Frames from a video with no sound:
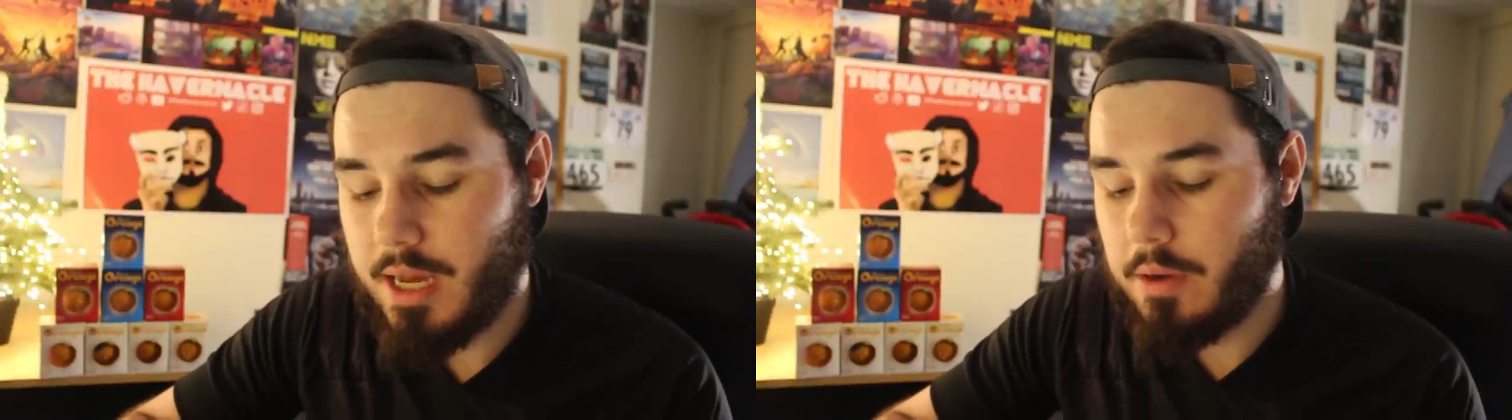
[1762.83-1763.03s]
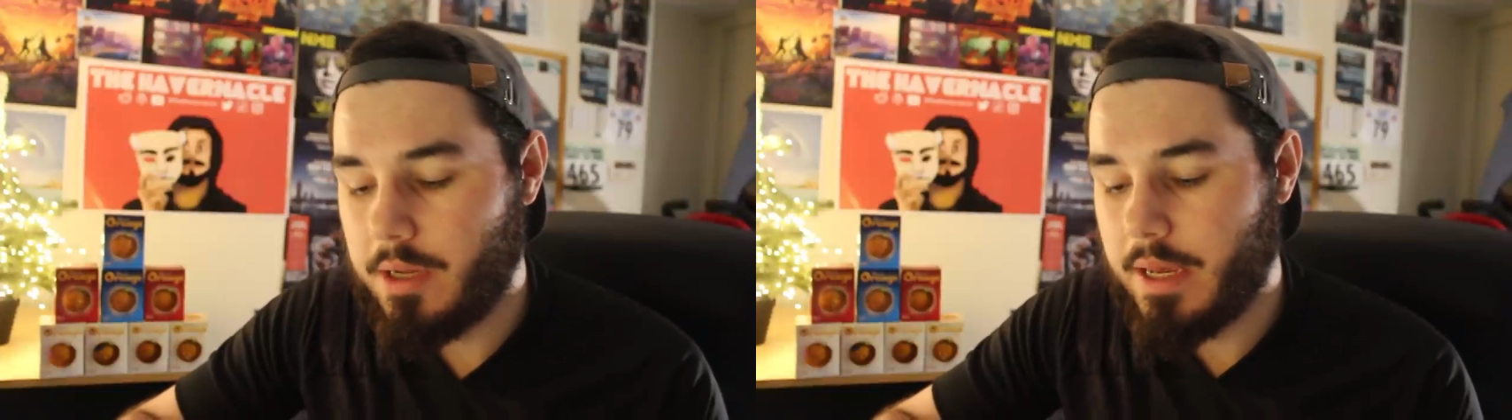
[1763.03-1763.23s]

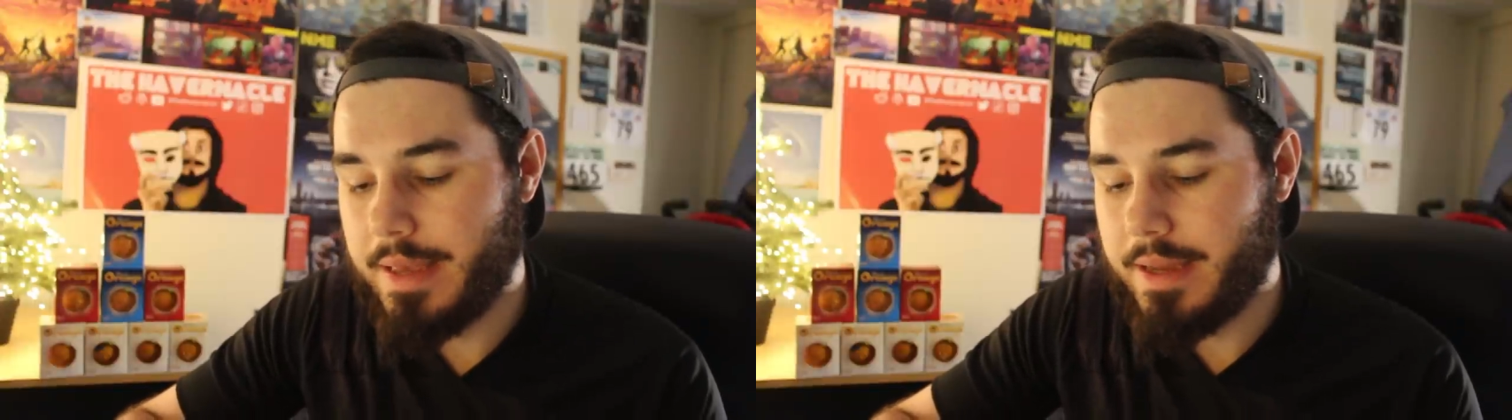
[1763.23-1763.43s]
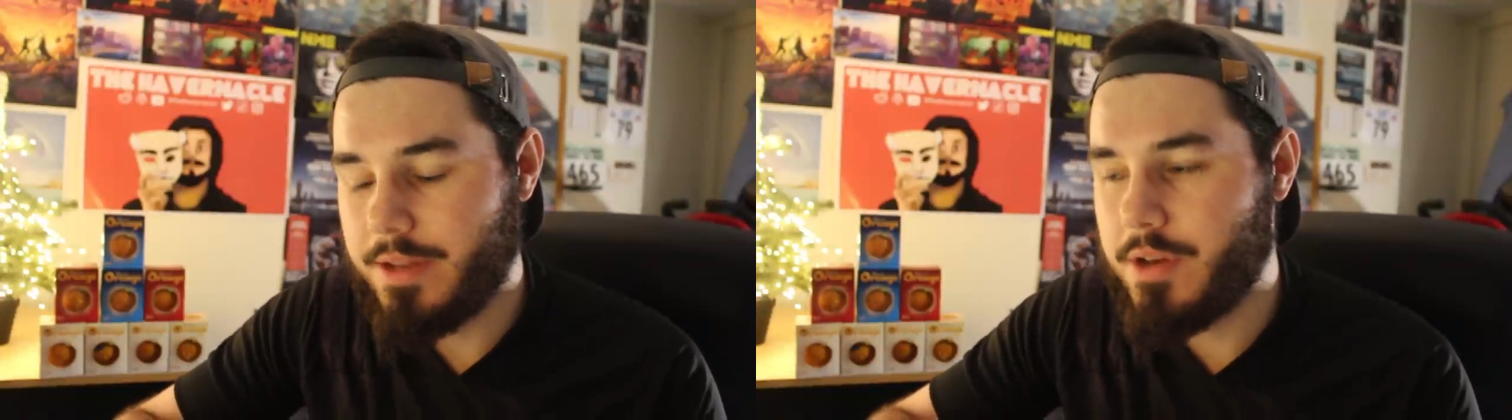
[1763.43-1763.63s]

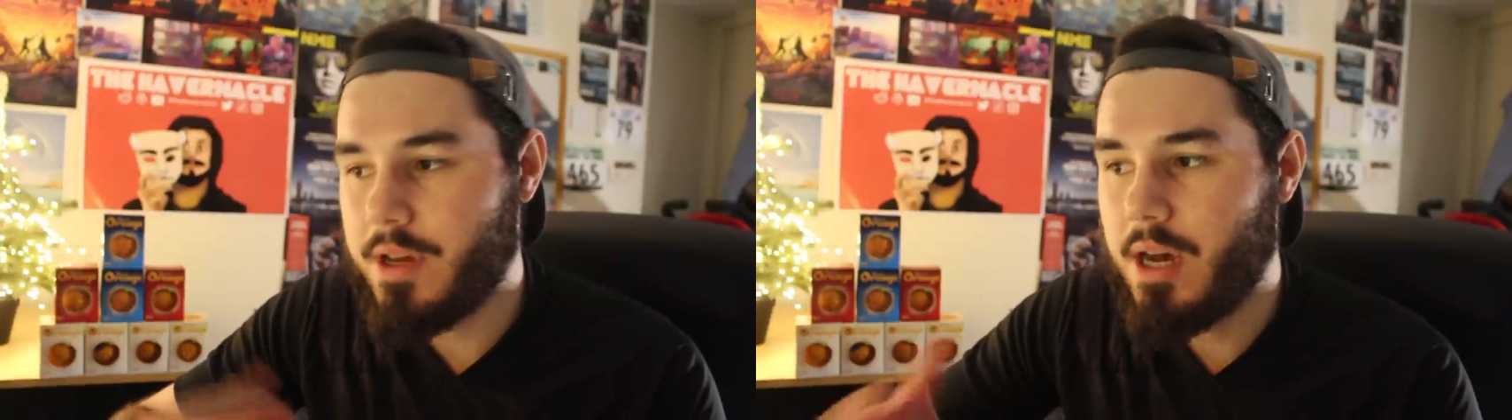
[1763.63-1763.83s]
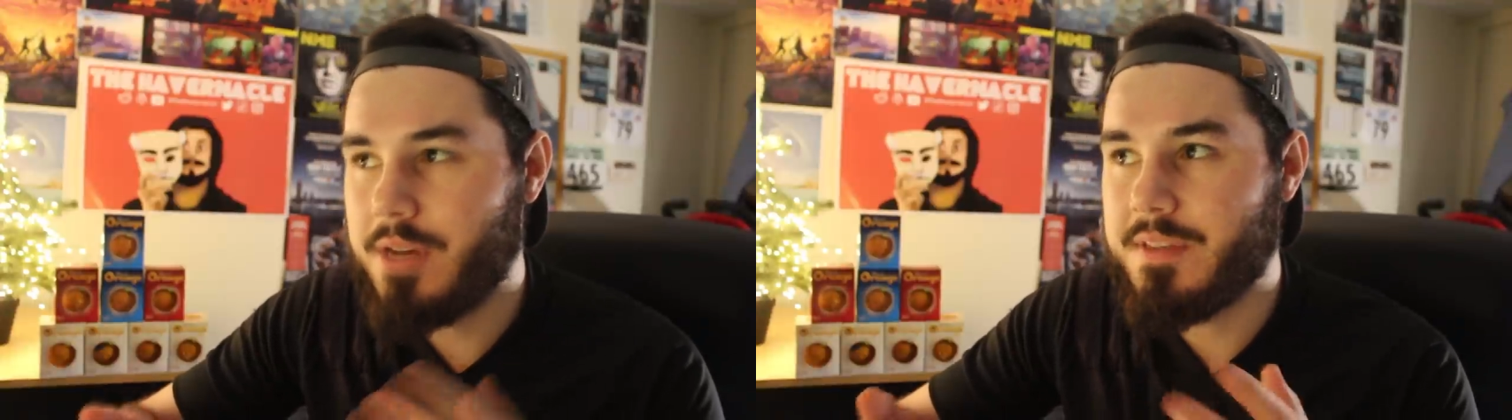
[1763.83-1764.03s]
Al-Qaeda, and you can
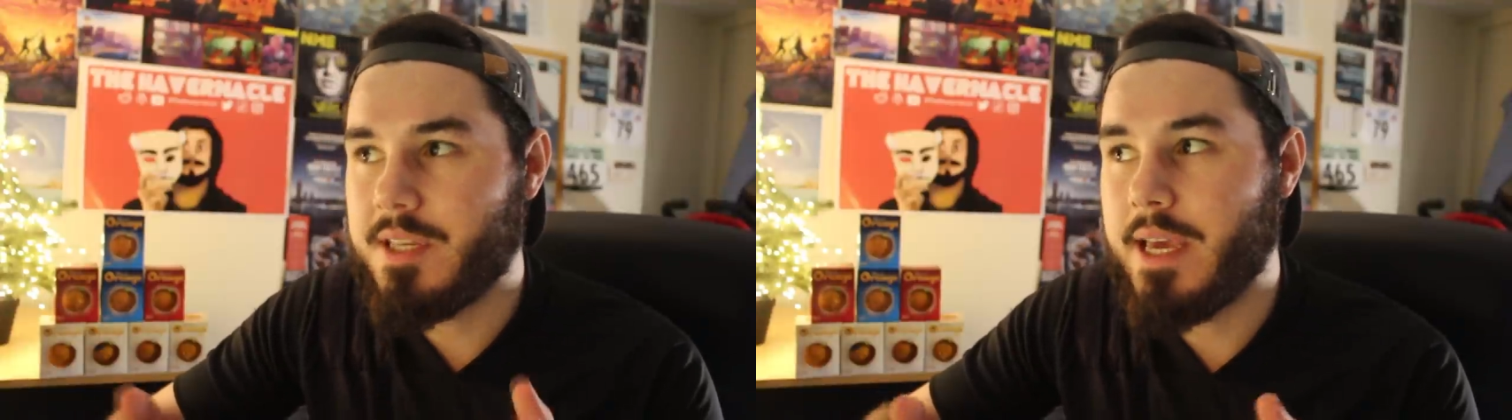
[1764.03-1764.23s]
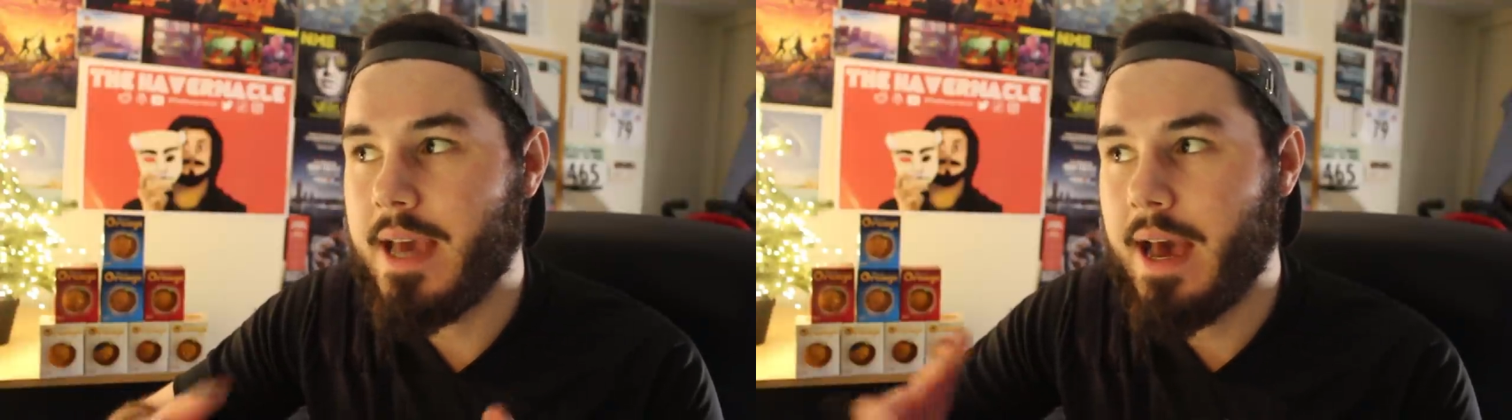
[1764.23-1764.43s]
kind of
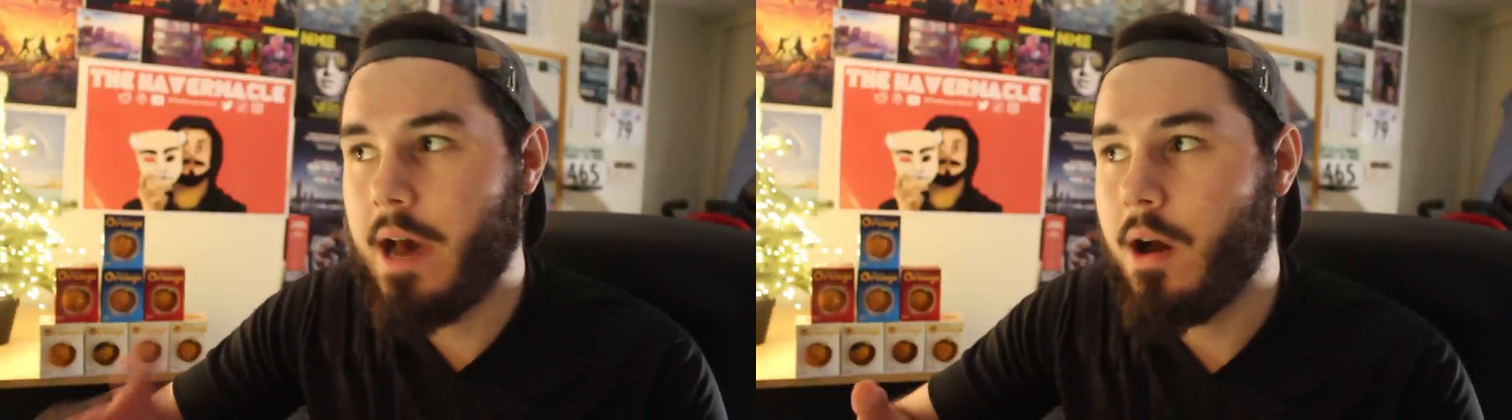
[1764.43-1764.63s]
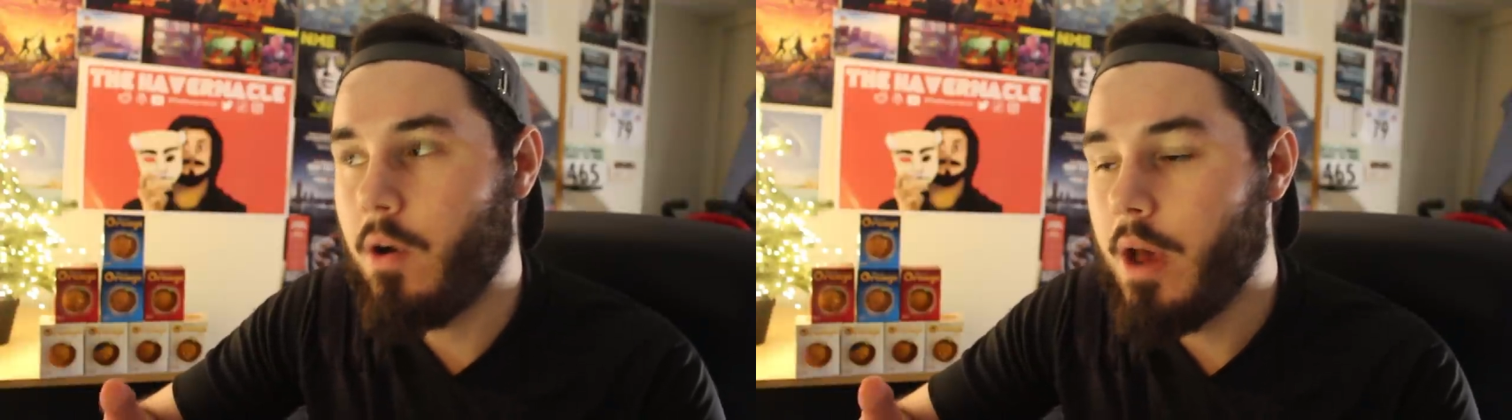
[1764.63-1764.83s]
see
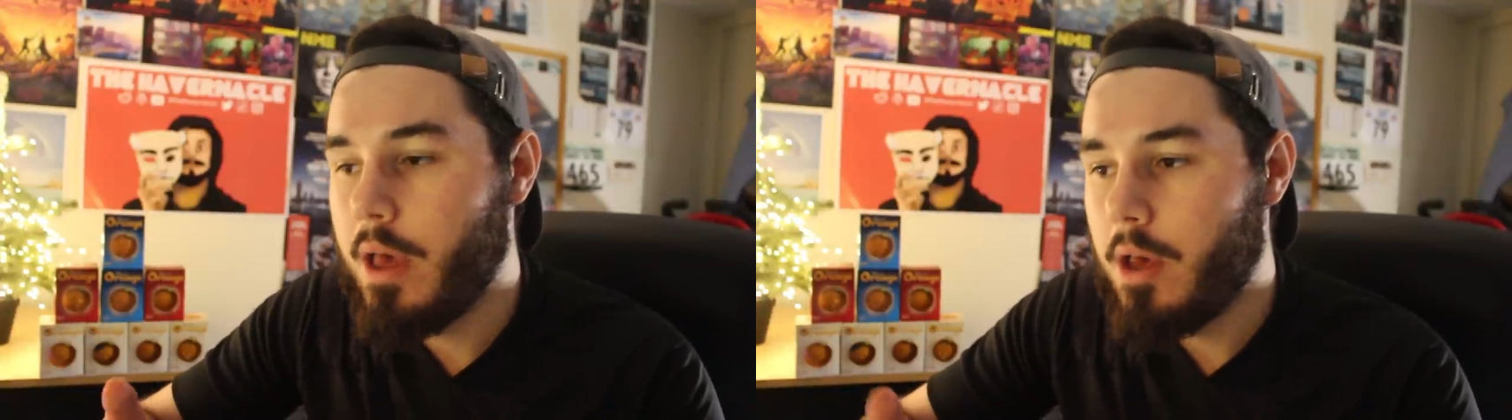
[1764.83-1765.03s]
how,